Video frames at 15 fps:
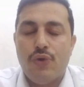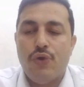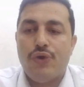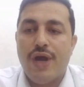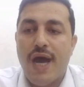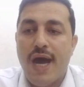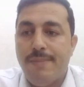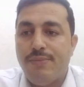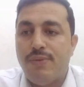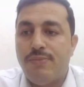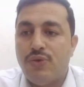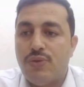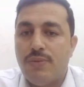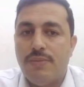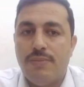or
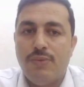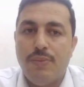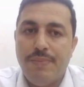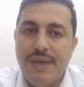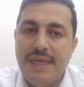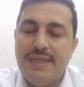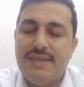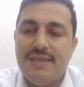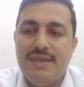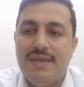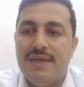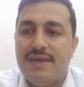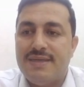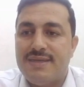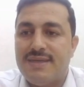
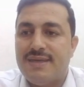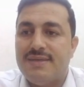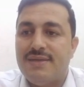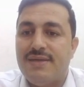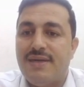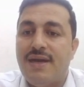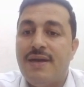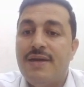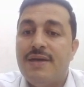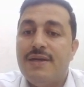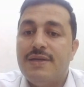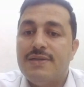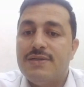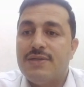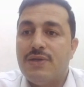hypomobility, etc.
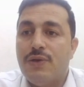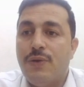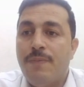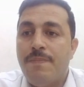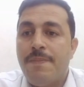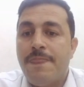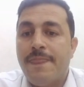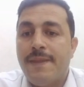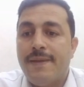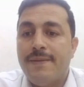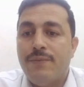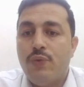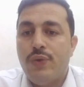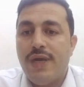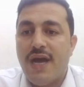So
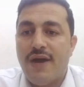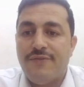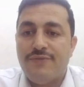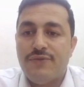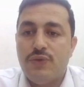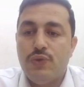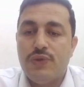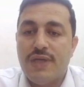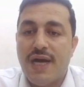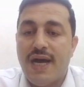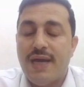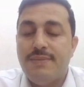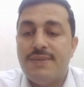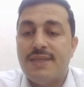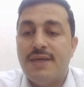we have two
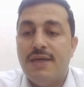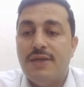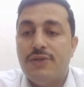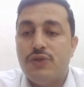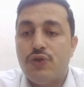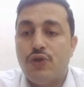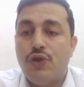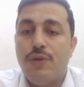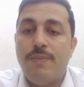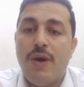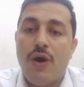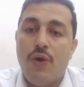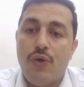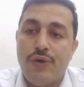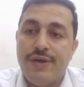types:
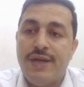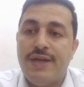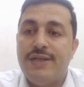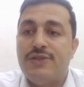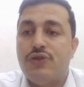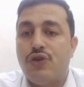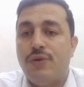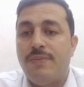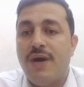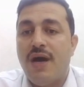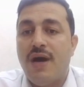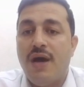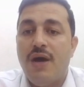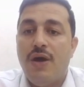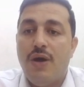trauma or
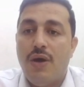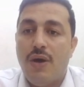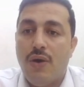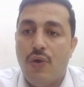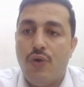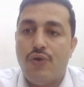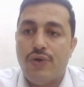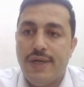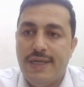non-trauma or